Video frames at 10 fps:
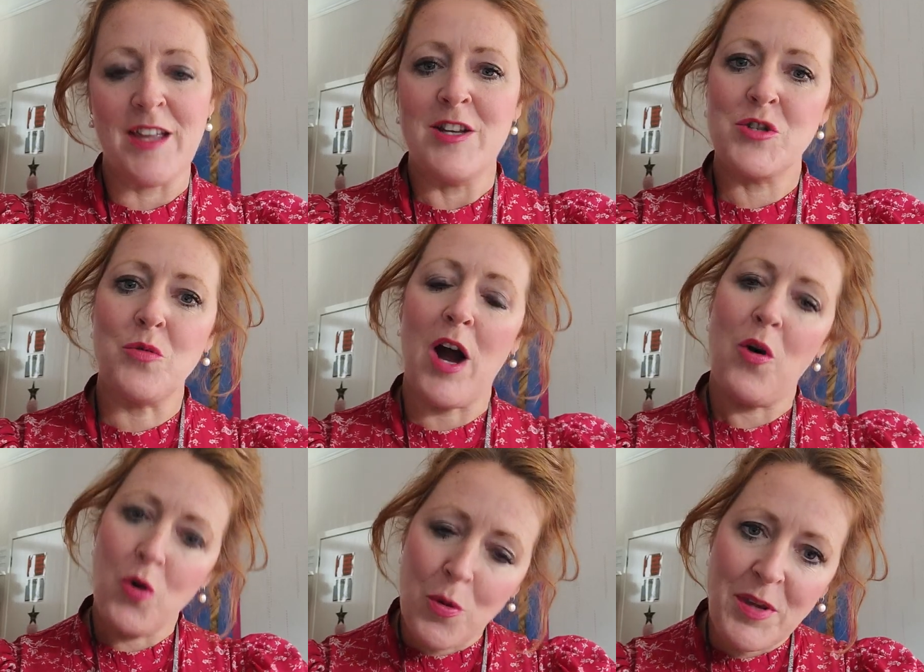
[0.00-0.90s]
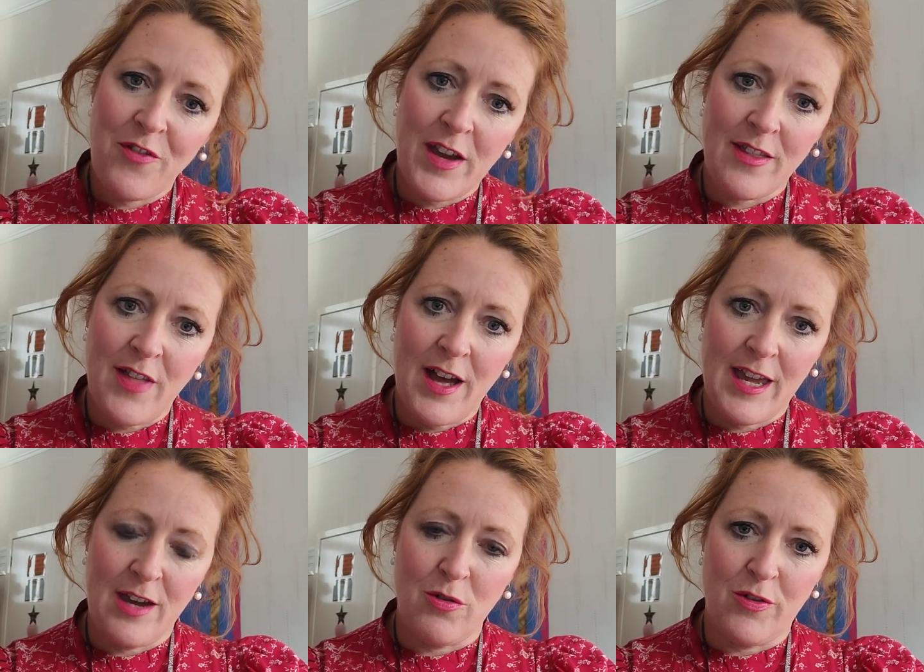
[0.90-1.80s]
So I hope you find that
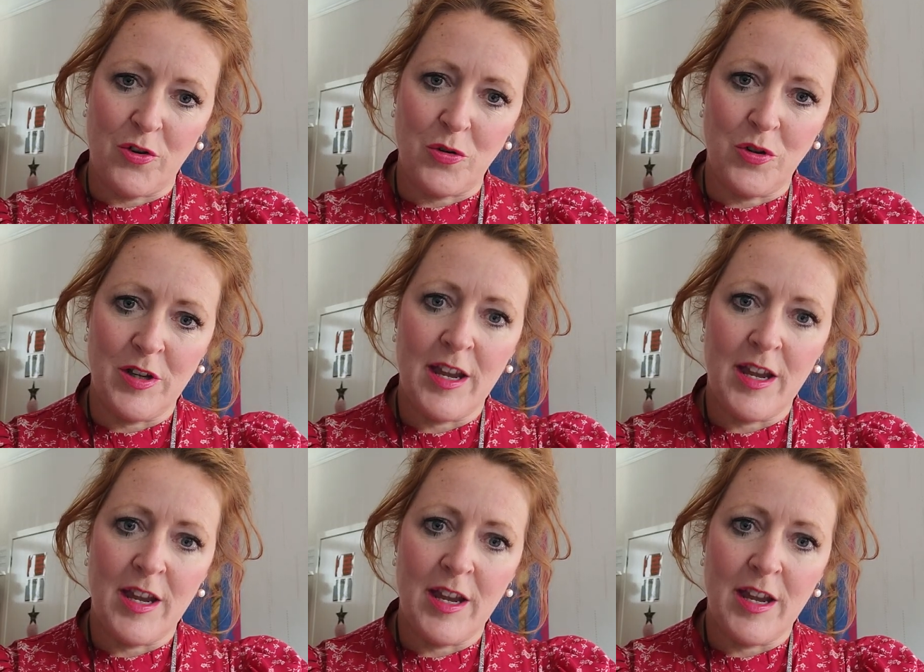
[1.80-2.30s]
helpful.